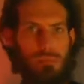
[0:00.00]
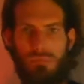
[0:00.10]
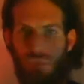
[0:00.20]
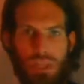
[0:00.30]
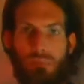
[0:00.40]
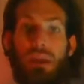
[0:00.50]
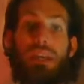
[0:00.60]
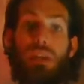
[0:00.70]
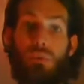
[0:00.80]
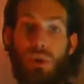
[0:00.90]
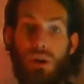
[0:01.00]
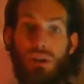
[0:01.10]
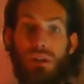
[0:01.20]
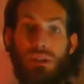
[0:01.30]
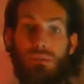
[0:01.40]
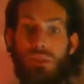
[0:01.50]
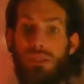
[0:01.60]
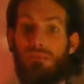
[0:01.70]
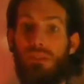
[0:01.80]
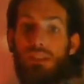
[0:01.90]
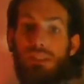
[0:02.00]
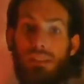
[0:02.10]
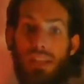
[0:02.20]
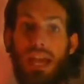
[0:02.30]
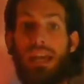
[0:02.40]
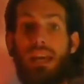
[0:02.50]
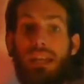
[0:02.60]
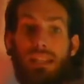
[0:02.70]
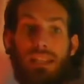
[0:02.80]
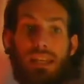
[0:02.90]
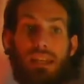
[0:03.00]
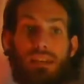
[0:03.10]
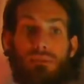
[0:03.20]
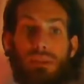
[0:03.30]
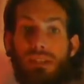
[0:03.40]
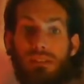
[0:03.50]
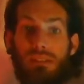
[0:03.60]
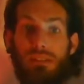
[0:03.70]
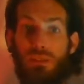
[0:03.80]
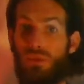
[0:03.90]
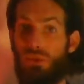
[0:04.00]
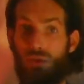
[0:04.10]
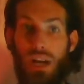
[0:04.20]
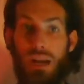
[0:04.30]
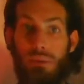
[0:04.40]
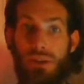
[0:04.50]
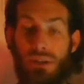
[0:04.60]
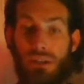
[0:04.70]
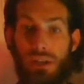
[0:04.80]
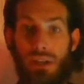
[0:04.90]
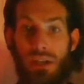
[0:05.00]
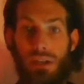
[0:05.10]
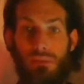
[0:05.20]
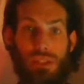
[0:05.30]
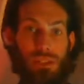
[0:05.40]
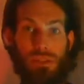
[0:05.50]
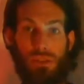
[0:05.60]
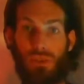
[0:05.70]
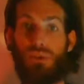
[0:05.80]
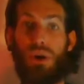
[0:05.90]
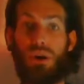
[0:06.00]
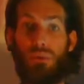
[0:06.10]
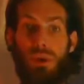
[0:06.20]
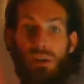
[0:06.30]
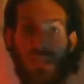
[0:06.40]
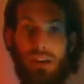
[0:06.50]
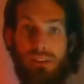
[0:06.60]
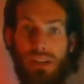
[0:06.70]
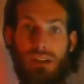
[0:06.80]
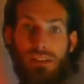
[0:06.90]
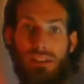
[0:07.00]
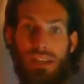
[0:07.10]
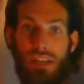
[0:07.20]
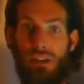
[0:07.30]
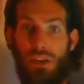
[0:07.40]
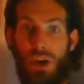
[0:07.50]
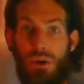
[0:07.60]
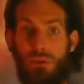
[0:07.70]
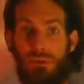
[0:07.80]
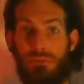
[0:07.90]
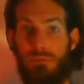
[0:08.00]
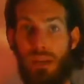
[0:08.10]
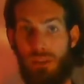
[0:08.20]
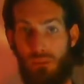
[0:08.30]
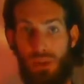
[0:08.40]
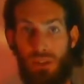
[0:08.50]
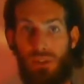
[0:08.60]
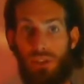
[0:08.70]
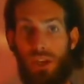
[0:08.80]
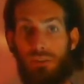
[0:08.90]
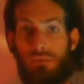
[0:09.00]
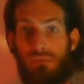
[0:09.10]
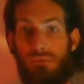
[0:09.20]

We didn't make any words. We didn't really say anything. We didn't use grammar. We just threw all the words out there and said, here you go. Make some words yourself.